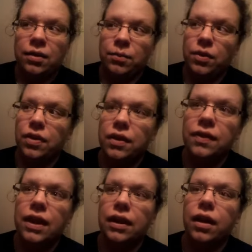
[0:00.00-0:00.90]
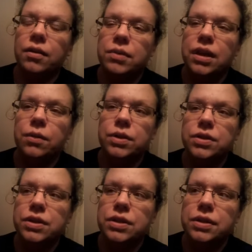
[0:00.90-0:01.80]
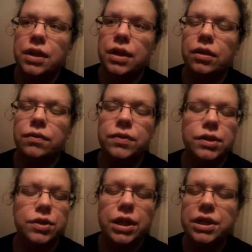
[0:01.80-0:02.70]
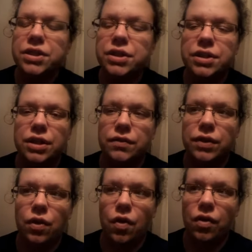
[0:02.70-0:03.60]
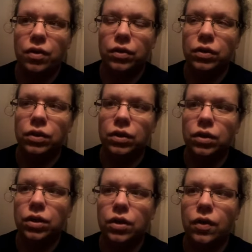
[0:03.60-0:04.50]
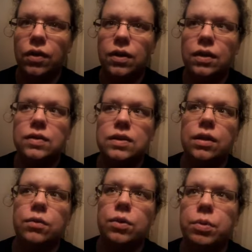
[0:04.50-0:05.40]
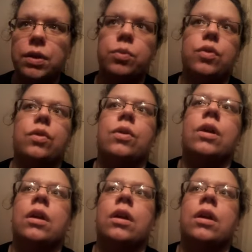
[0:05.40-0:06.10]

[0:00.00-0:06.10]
But the thing that got me was just the frustration of it all, you know, and then staying with people